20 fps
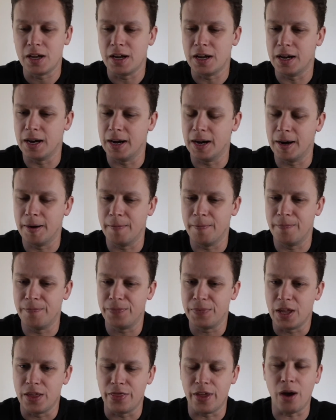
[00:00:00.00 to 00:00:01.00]

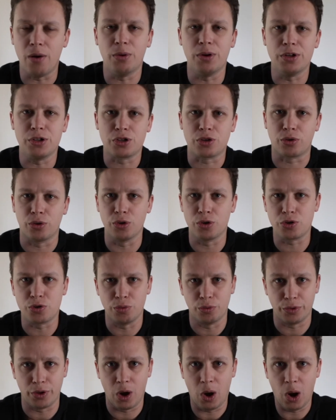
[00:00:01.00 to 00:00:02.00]
That one is
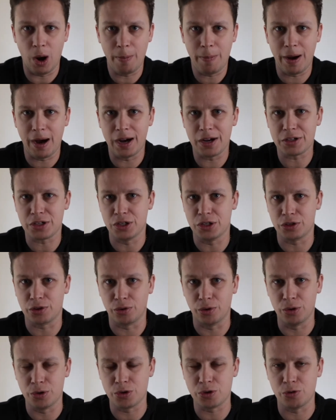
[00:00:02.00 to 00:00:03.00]
crucial. The high pass is
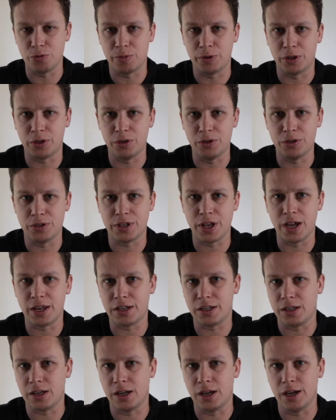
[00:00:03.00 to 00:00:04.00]
crucial because
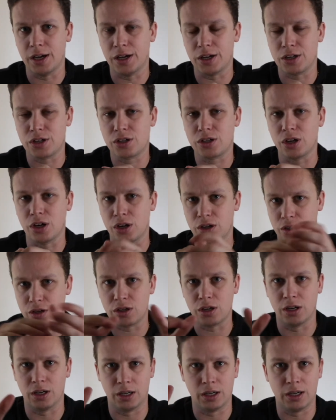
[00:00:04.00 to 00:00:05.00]
that
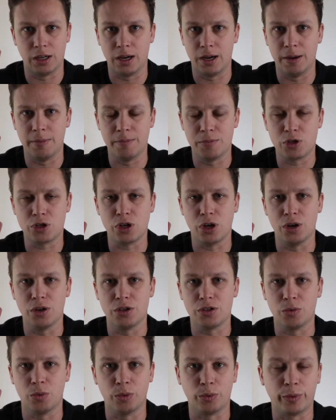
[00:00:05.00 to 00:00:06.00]

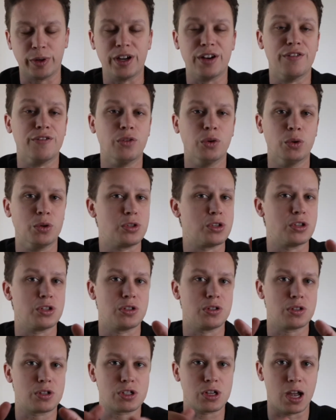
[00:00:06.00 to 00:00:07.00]
shows or
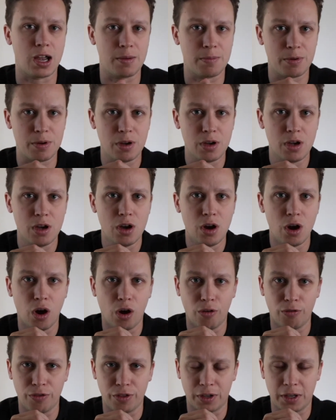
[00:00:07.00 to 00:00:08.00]
reinforces the shape
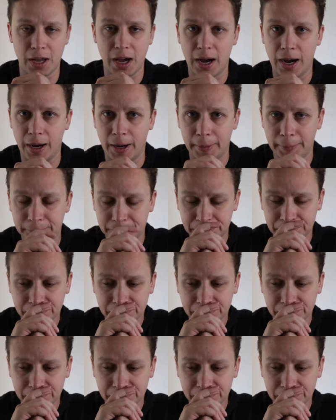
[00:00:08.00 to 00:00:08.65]
of the car,